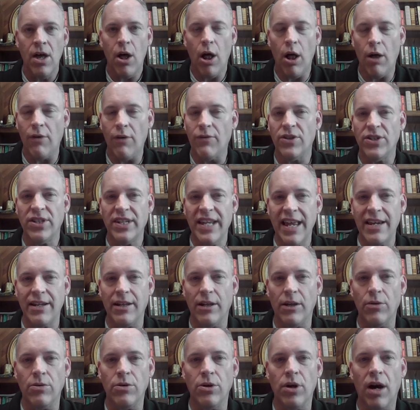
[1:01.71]
all of her
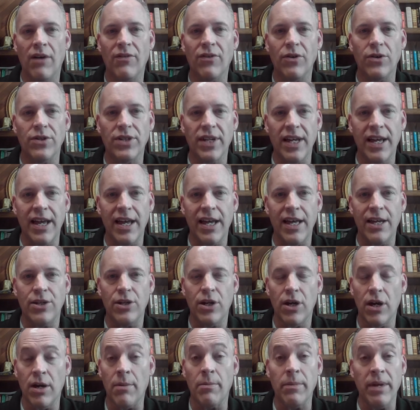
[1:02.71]
standalone novels,
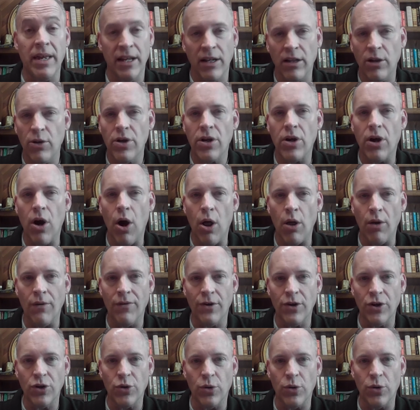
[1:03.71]
and including all of her